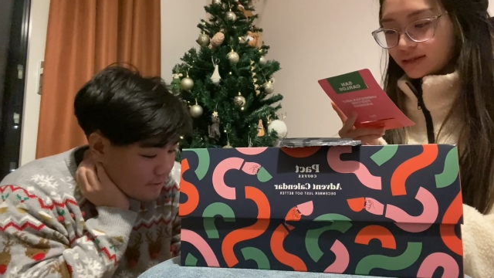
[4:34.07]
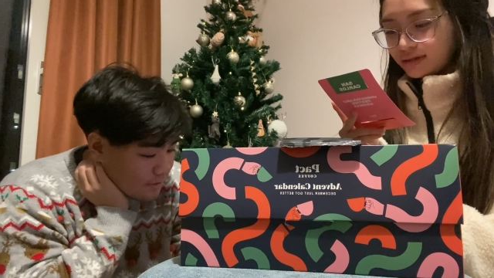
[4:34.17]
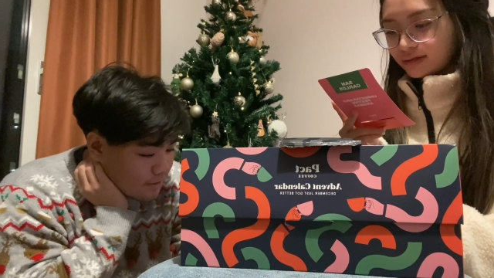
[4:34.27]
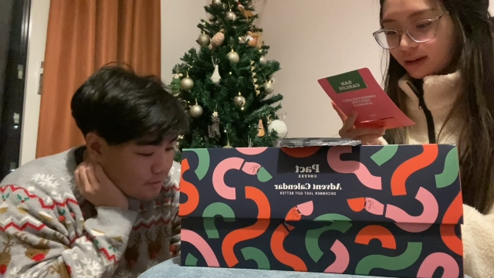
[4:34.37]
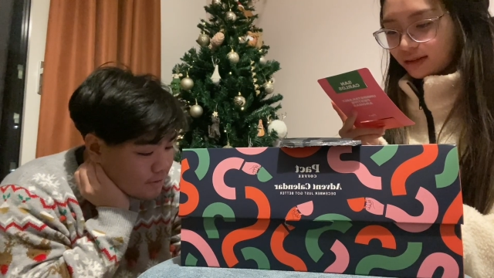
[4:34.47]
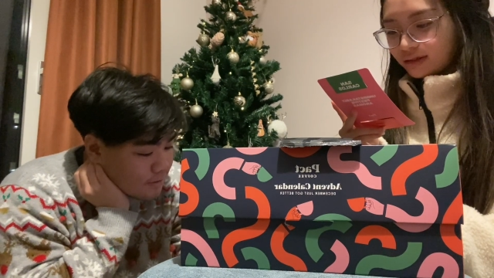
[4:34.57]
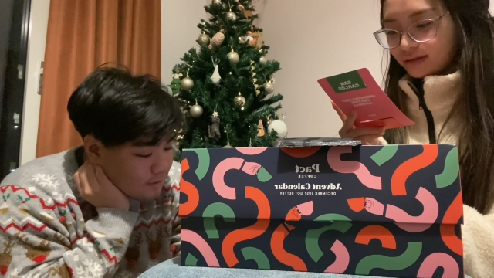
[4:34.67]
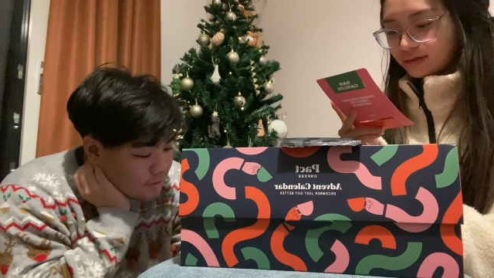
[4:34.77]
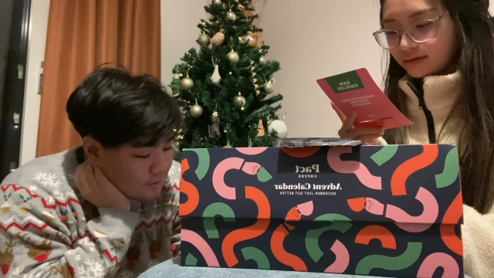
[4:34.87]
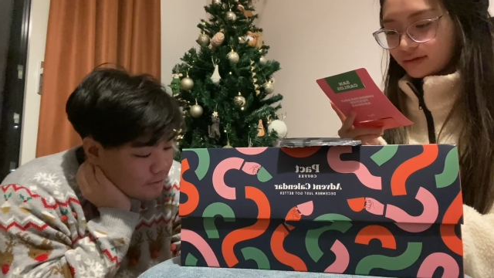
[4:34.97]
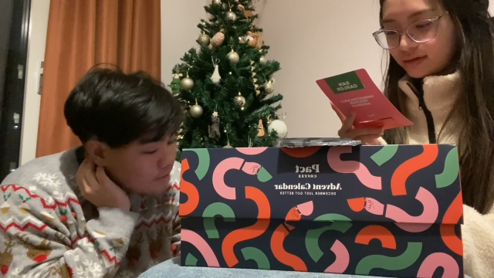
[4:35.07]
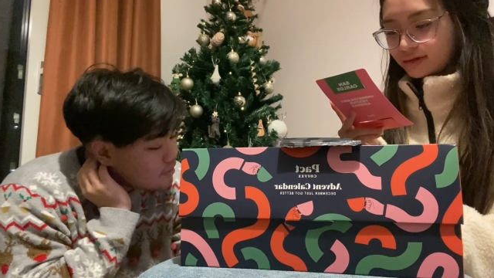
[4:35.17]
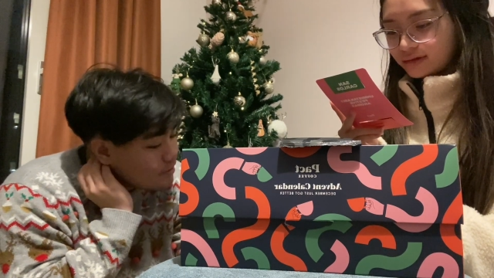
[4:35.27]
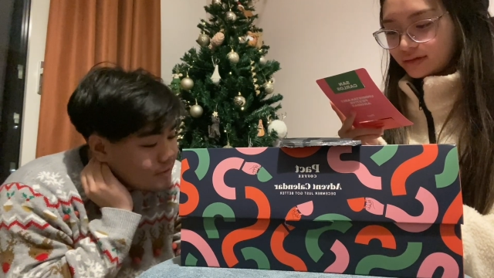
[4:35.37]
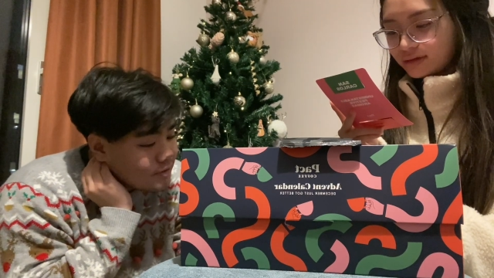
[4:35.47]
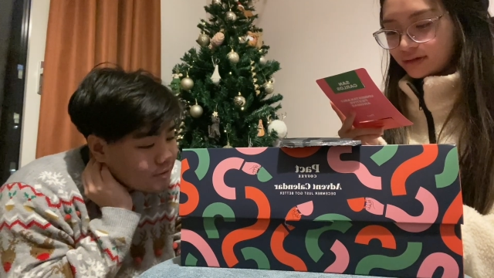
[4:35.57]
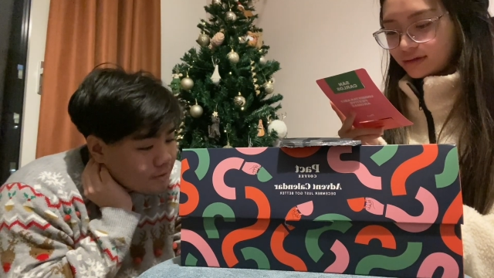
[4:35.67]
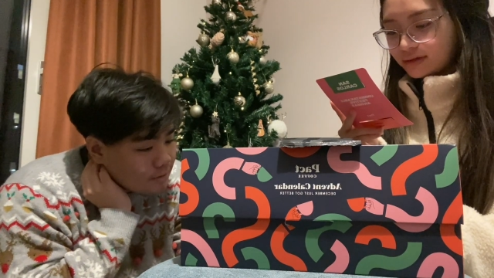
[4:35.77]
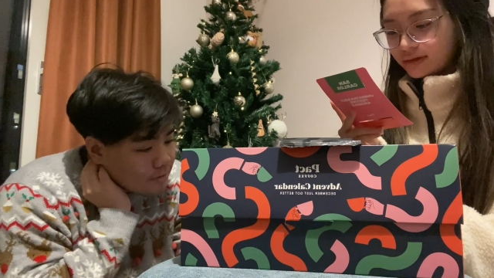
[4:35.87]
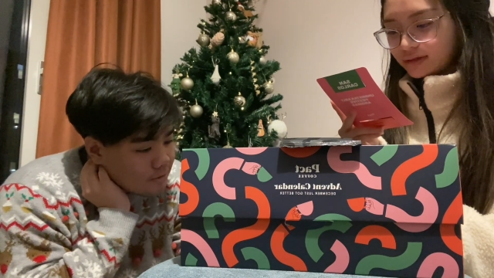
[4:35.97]
Speaker 1: Wow. Mm
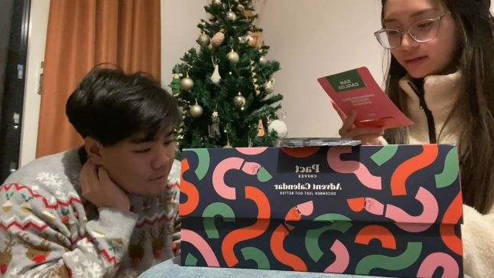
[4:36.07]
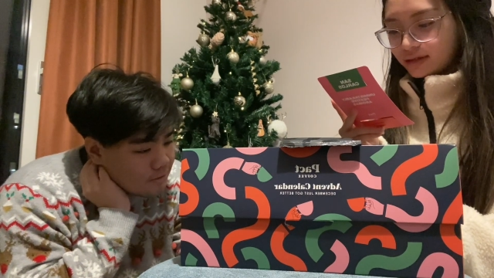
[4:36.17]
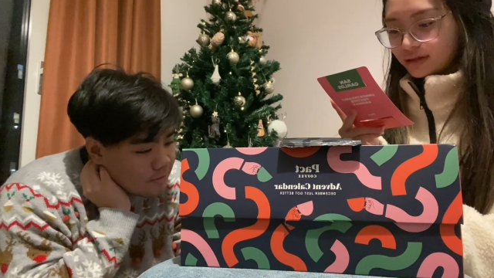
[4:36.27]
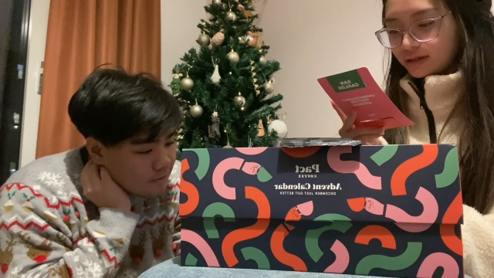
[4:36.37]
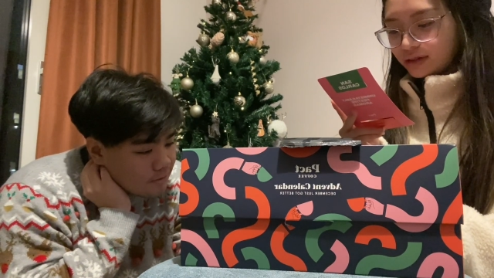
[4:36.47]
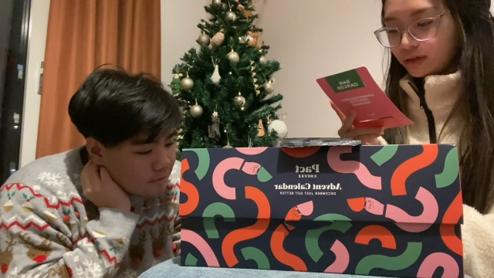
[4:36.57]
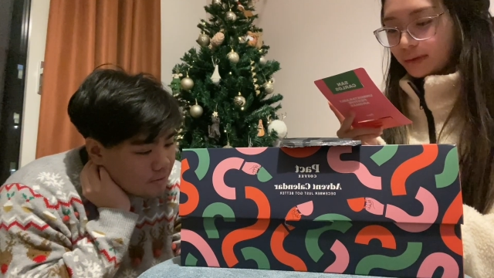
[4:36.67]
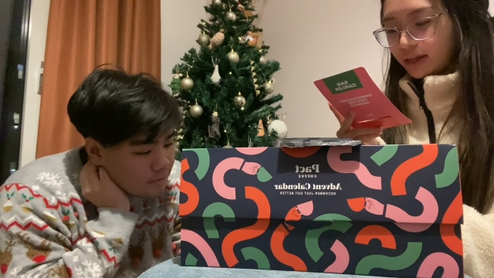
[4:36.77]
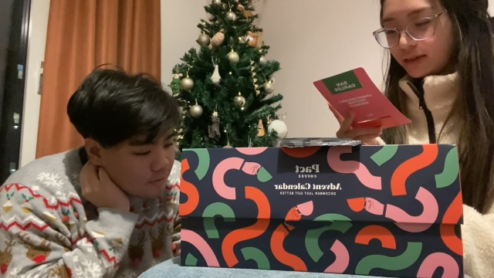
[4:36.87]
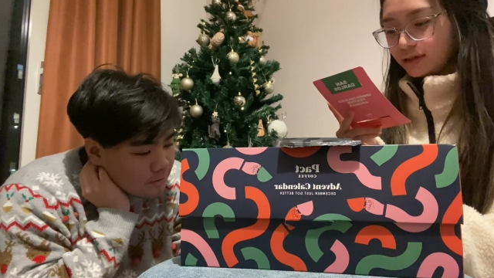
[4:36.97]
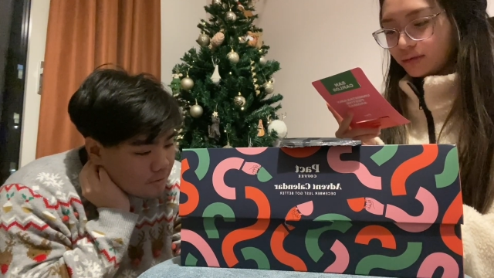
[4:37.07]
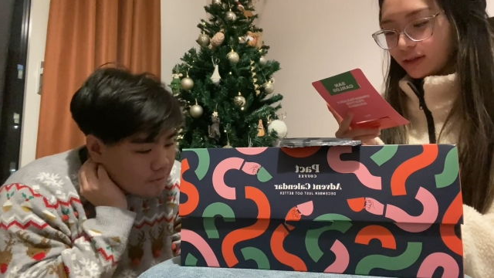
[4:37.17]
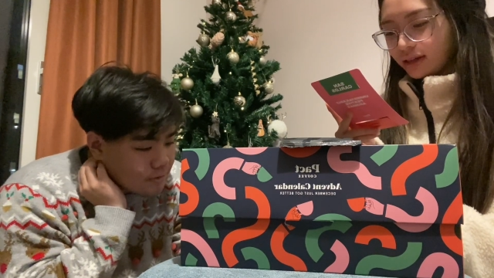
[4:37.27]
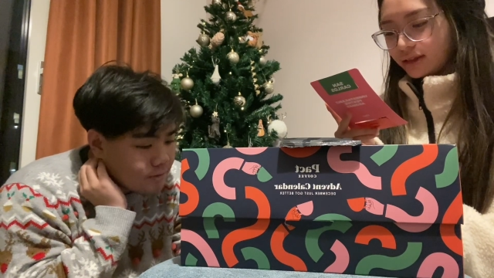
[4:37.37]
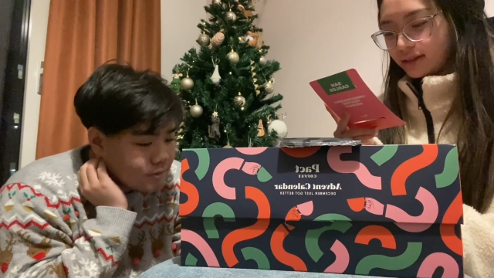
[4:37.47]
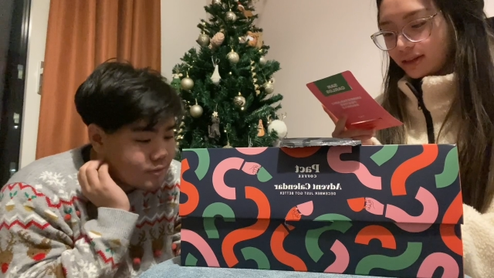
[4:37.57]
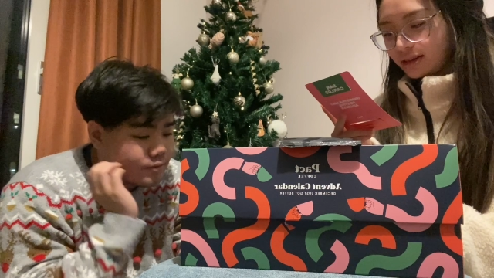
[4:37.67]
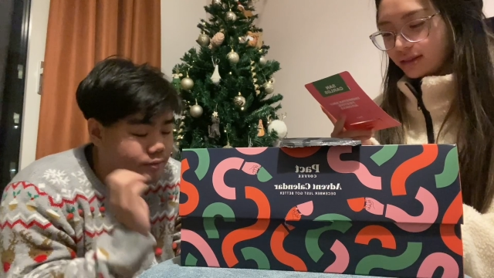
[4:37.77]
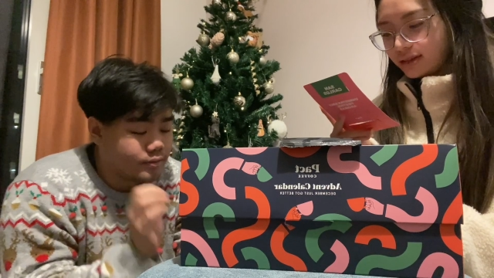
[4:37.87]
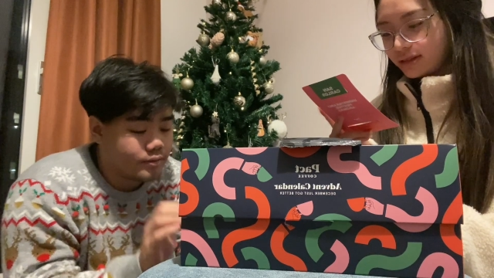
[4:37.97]
-hmm. You might you were like this, I think.
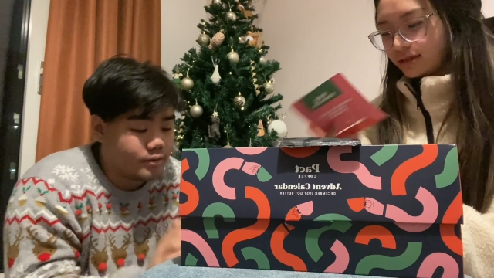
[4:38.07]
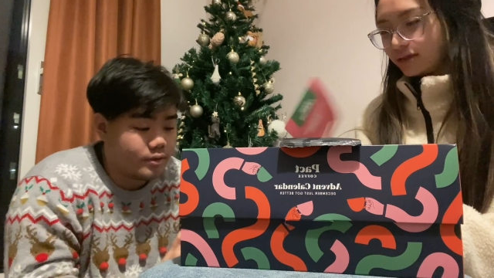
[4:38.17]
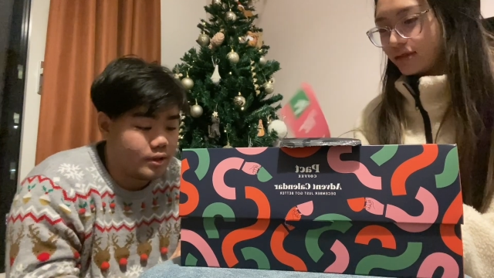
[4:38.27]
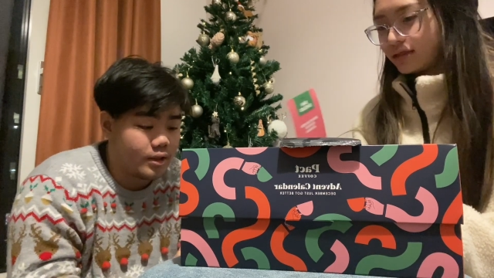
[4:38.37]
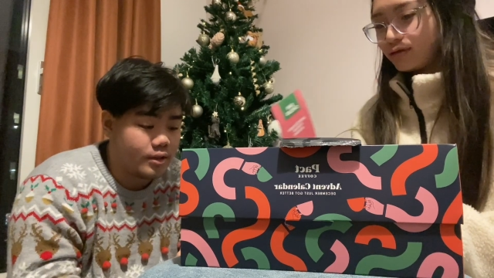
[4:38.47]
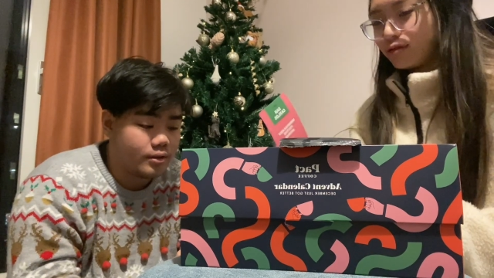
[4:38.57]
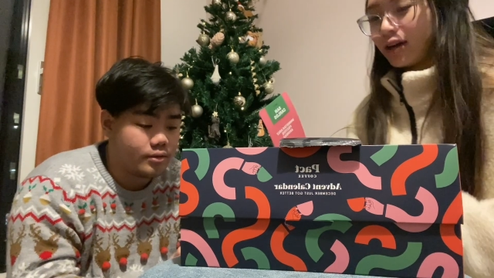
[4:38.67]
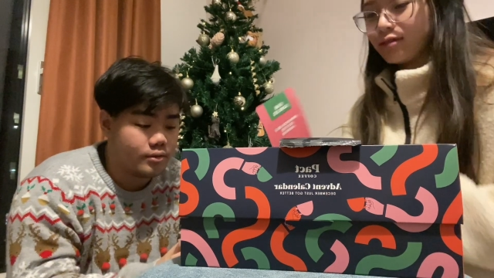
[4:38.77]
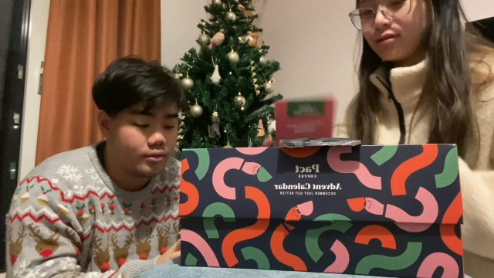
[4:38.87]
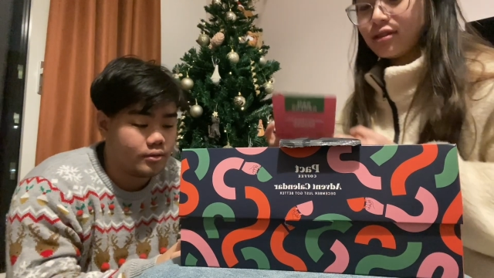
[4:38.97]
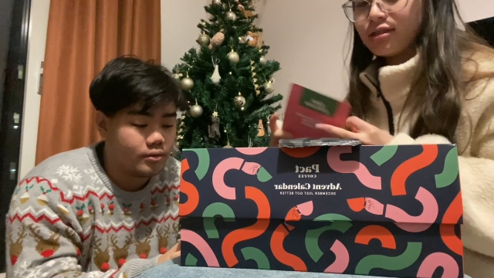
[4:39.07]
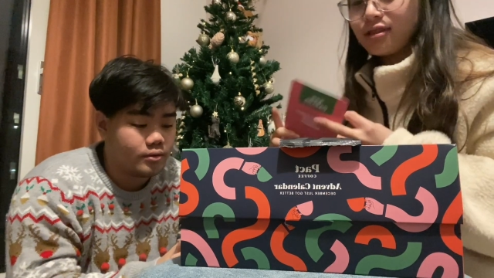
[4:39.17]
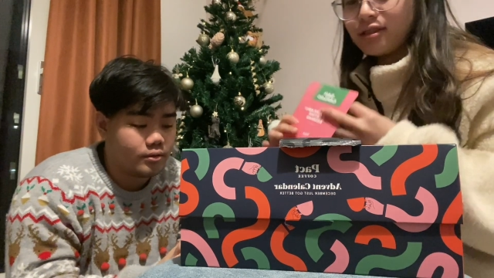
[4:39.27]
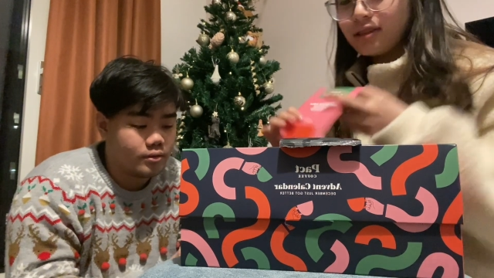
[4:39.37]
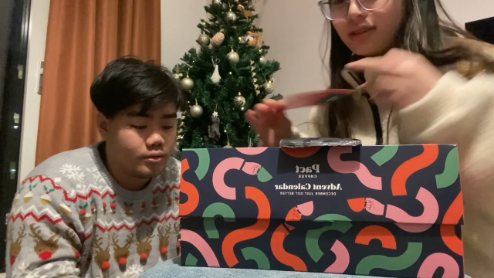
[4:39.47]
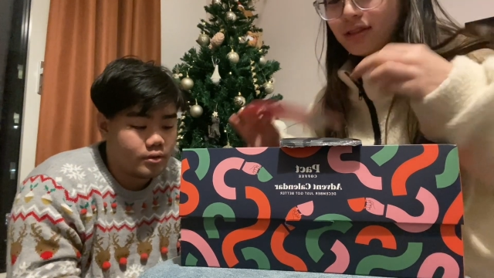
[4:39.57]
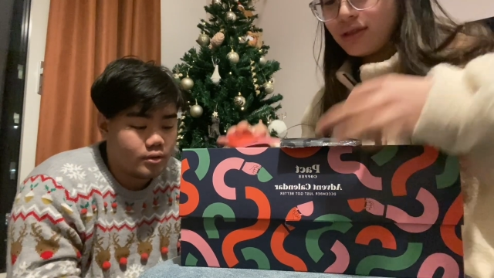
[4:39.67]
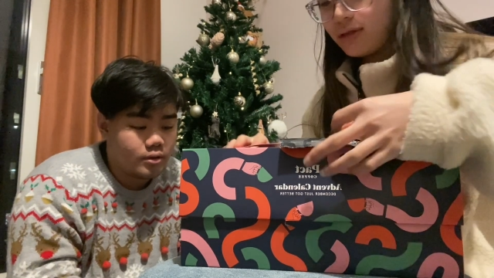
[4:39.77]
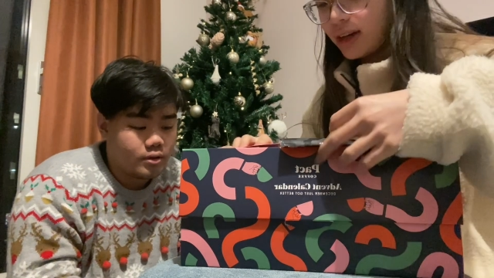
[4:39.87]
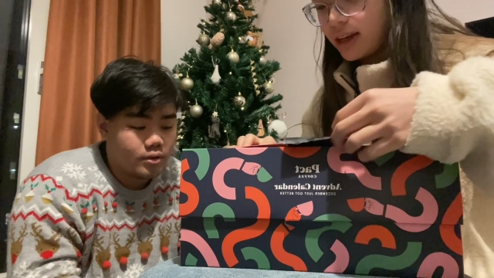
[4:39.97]
Yeah. It's round. You
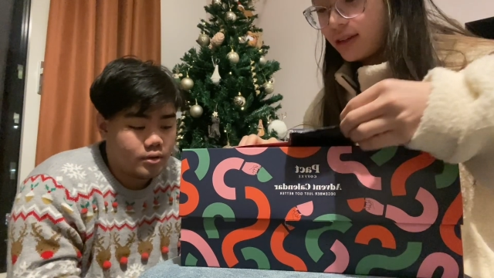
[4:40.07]
like